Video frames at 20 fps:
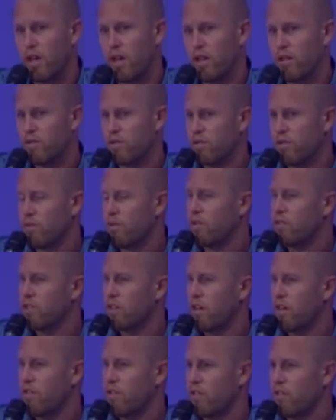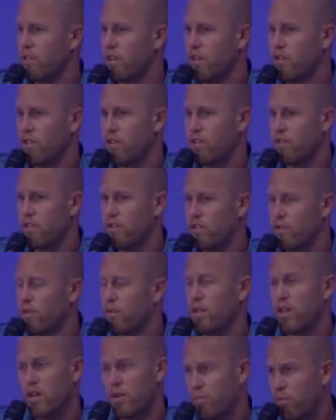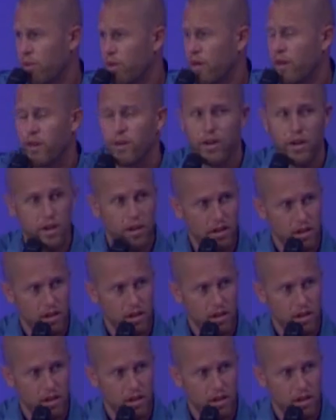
And it was through those conversations and through a lot of prayer,